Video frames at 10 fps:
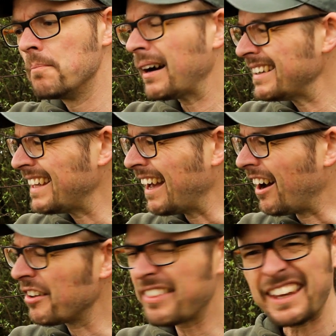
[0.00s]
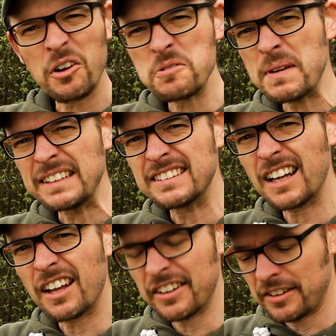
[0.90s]
but yeah, I think I was being
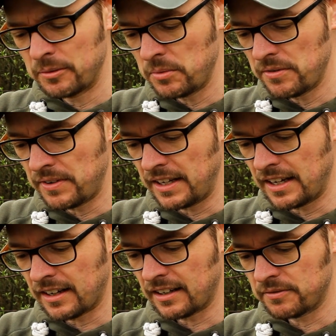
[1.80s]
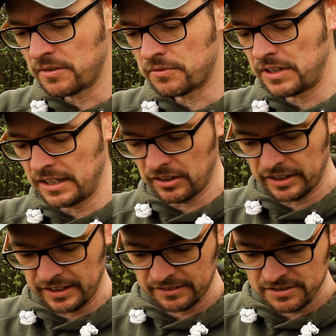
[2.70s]
done with the free
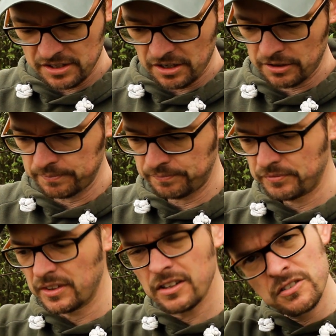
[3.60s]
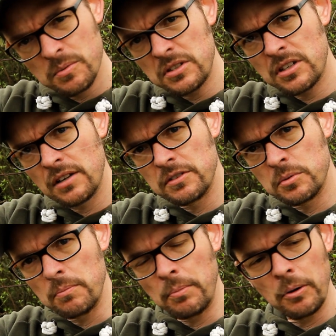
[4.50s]
lining, so switched over
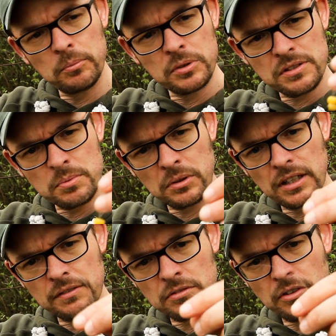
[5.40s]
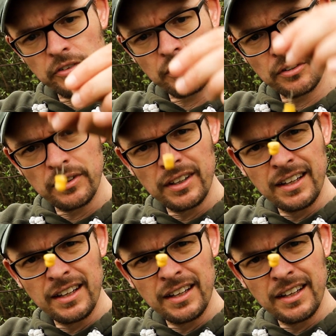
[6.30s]
to a bomb, which is what the other rod's on,